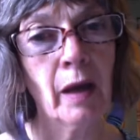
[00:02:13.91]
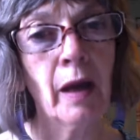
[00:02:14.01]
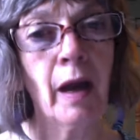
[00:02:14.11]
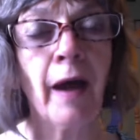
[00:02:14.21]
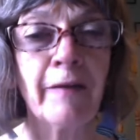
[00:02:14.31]

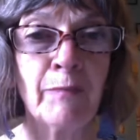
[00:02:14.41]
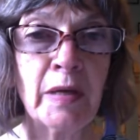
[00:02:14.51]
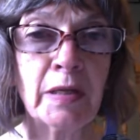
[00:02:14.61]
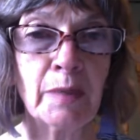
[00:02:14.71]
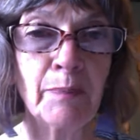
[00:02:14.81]
I've
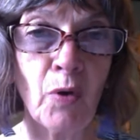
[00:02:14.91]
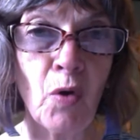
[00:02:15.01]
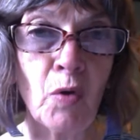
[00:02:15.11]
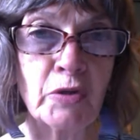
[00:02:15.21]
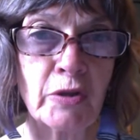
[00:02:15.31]
made a
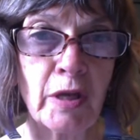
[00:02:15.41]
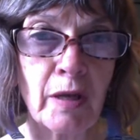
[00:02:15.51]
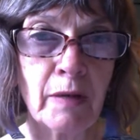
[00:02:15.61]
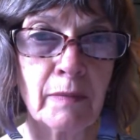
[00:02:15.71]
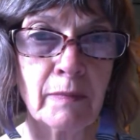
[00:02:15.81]
pause
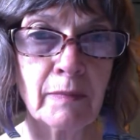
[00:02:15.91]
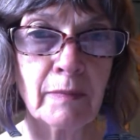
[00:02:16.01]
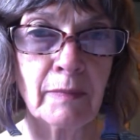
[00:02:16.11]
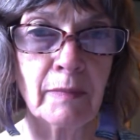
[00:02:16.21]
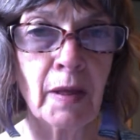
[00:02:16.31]
there.
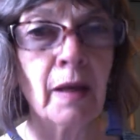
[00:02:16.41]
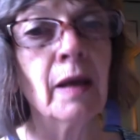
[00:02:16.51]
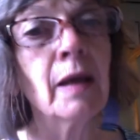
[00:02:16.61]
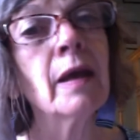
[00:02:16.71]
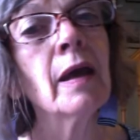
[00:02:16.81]

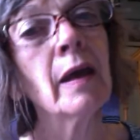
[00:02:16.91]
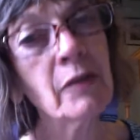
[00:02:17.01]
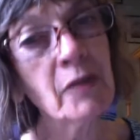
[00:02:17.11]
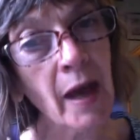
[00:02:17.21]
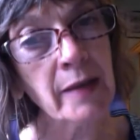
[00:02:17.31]

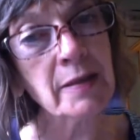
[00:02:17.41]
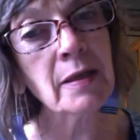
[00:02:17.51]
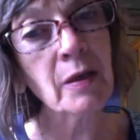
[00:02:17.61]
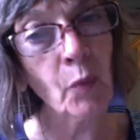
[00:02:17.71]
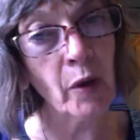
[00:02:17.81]
That,
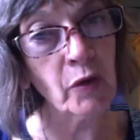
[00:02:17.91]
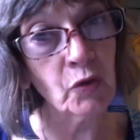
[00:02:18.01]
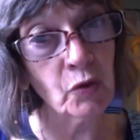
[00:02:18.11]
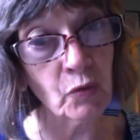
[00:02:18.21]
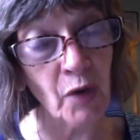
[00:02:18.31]
when
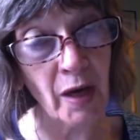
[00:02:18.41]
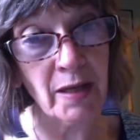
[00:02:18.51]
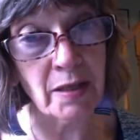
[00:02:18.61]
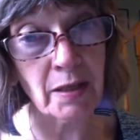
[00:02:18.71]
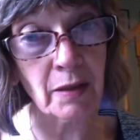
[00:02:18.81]
you
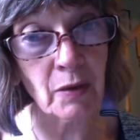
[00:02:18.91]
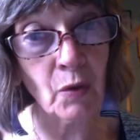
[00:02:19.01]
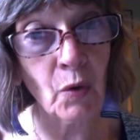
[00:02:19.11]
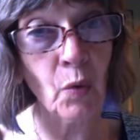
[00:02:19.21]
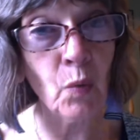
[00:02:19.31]
write it,
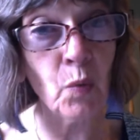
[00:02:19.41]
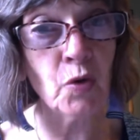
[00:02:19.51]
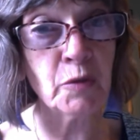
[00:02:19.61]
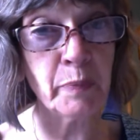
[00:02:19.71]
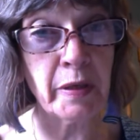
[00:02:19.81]

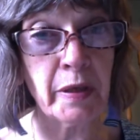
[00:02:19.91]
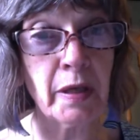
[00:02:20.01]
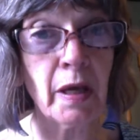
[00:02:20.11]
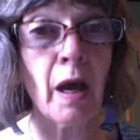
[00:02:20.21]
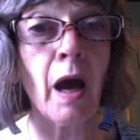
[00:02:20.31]
would
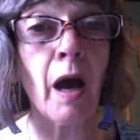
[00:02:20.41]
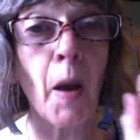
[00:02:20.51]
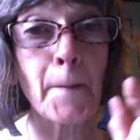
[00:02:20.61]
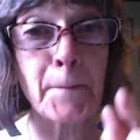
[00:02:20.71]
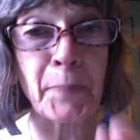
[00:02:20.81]
be a
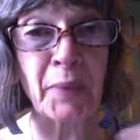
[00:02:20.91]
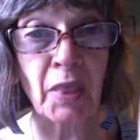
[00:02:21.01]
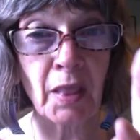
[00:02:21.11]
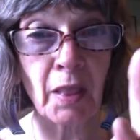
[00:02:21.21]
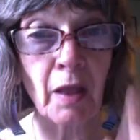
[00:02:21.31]

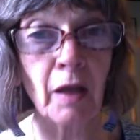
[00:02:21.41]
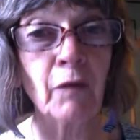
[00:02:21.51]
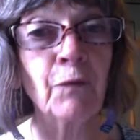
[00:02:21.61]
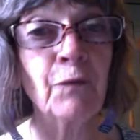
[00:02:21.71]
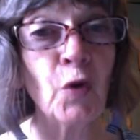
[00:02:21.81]

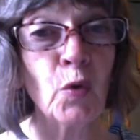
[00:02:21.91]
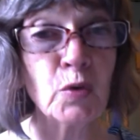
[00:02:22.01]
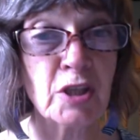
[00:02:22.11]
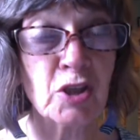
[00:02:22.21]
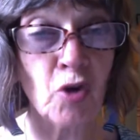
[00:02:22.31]
full
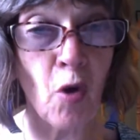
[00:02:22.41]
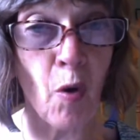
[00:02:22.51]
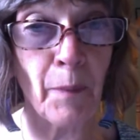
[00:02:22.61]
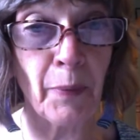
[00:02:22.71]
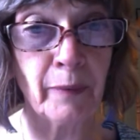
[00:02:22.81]

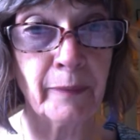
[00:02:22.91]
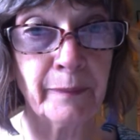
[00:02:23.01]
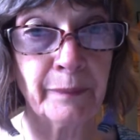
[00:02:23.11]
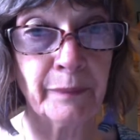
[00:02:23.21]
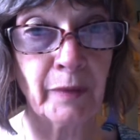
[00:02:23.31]
stop.
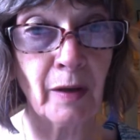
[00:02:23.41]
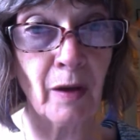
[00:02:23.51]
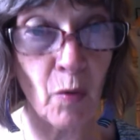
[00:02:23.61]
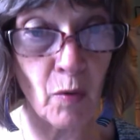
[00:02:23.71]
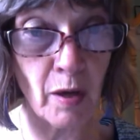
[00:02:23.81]

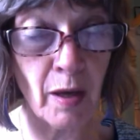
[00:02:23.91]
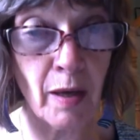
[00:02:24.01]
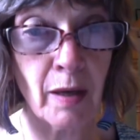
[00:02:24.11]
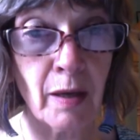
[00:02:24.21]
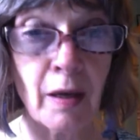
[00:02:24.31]

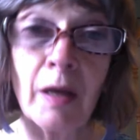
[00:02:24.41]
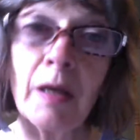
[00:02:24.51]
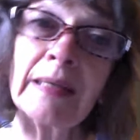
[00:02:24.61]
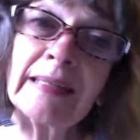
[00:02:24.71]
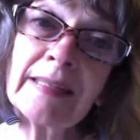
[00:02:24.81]
Okay?
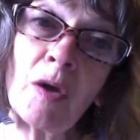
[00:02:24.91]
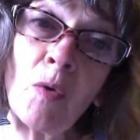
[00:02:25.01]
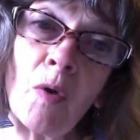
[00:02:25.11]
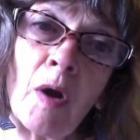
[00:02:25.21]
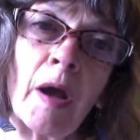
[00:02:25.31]

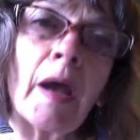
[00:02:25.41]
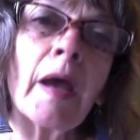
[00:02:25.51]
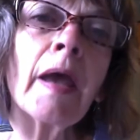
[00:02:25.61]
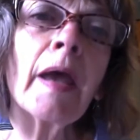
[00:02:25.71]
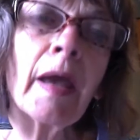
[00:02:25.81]
So,
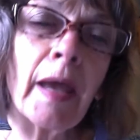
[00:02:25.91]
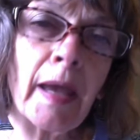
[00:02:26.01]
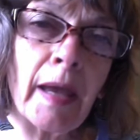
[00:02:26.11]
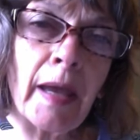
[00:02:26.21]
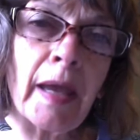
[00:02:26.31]

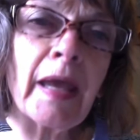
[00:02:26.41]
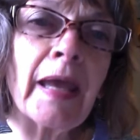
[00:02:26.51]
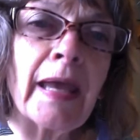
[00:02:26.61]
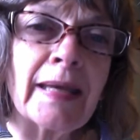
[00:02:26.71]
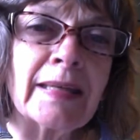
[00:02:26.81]

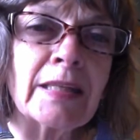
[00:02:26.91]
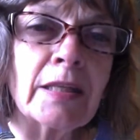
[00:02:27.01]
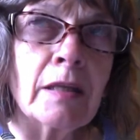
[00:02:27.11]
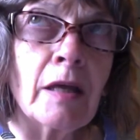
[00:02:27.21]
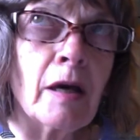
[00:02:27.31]
it's
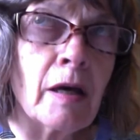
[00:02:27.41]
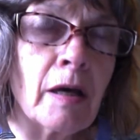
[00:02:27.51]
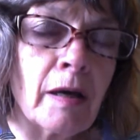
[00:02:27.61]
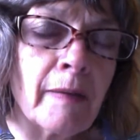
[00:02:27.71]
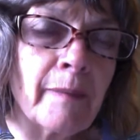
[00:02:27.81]
the